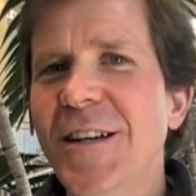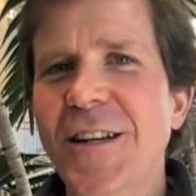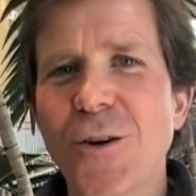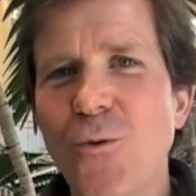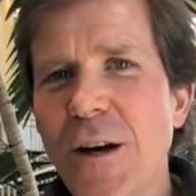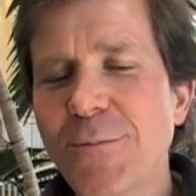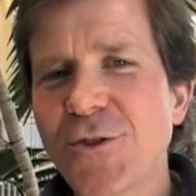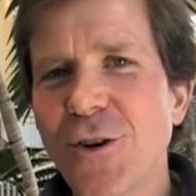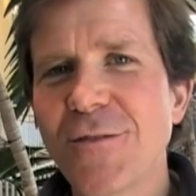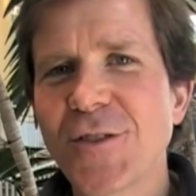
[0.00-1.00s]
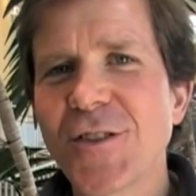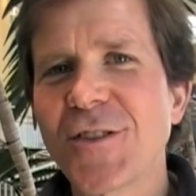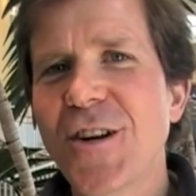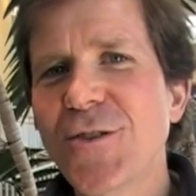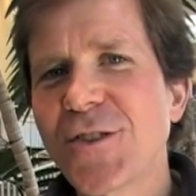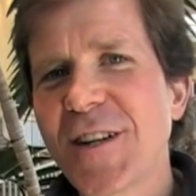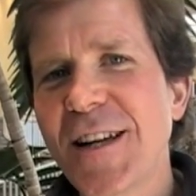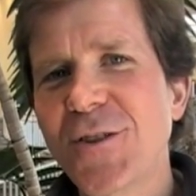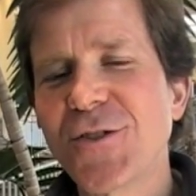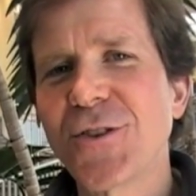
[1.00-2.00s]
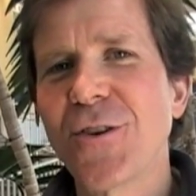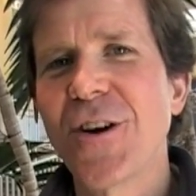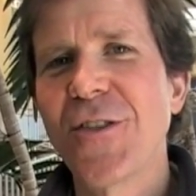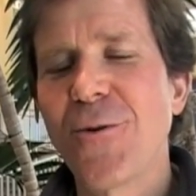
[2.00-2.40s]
you know, web services, those standards are,